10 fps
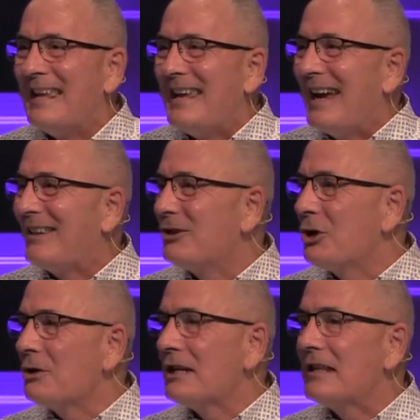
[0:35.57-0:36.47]
And the
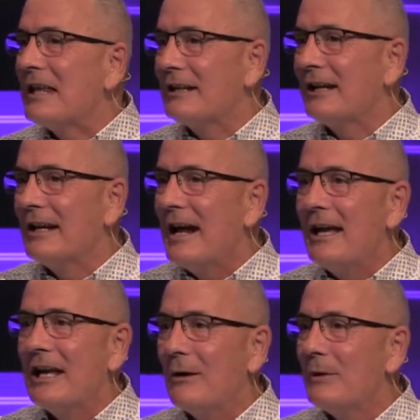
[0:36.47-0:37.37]
church in
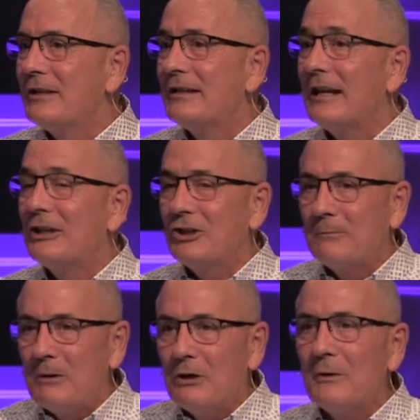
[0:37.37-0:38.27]
Thessalonica was
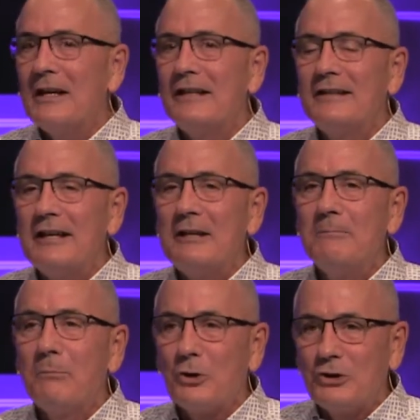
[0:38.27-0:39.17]

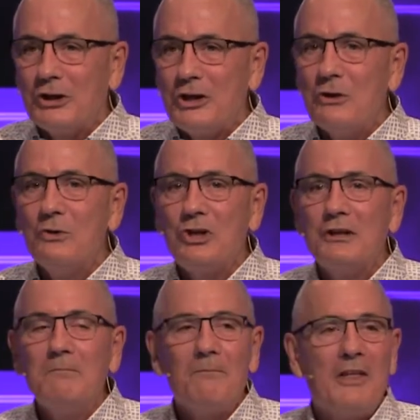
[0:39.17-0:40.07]
experiencing
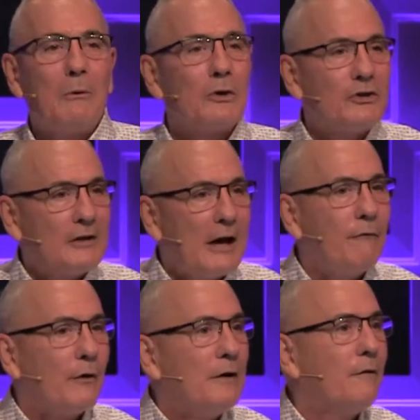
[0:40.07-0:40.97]
persecution, they were
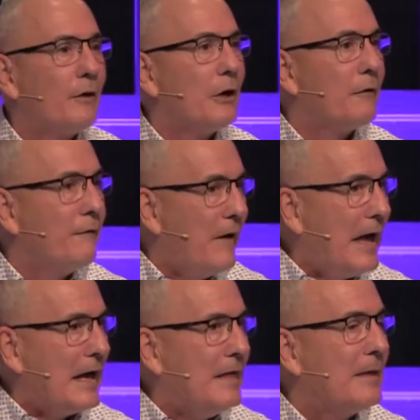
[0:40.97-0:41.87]
suffering for their
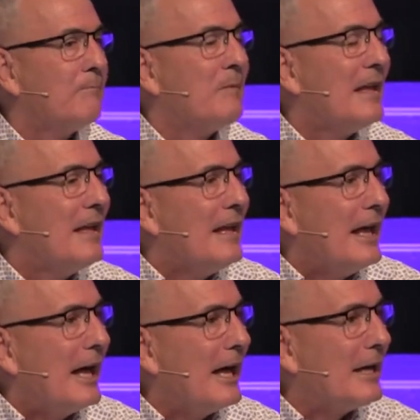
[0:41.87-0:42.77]
faith.
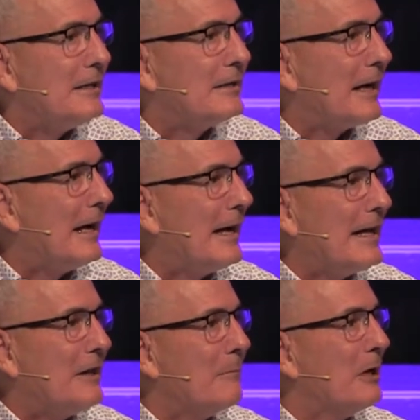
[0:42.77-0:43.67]
And uh,
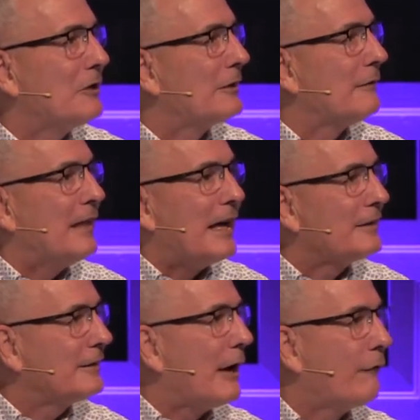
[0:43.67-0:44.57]
in the midst of that
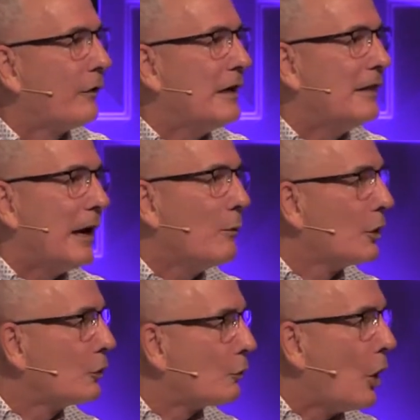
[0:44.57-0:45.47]
suffering, they were
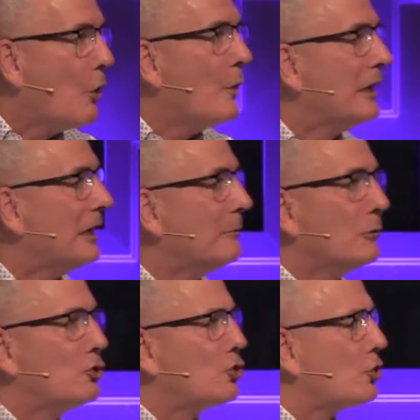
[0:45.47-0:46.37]
growing and
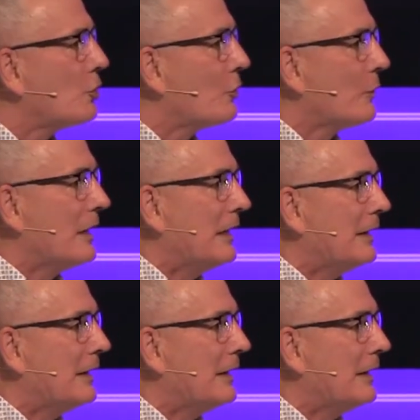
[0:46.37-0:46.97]
maturing